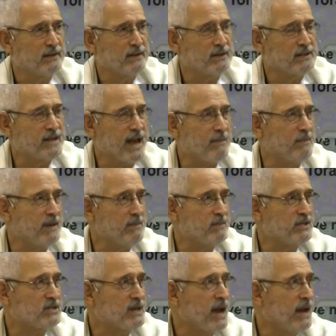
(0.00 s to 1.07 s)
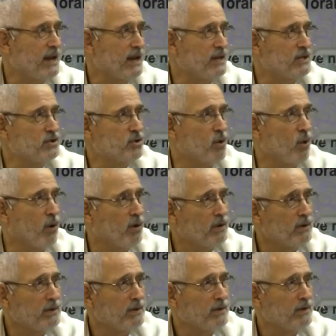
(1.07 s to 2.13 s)
Does that mean Messiah is
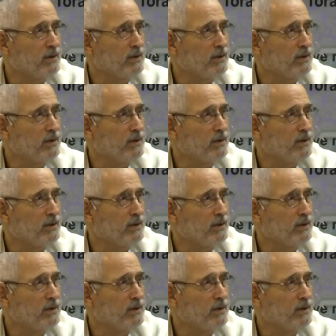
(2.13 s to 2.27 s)
gone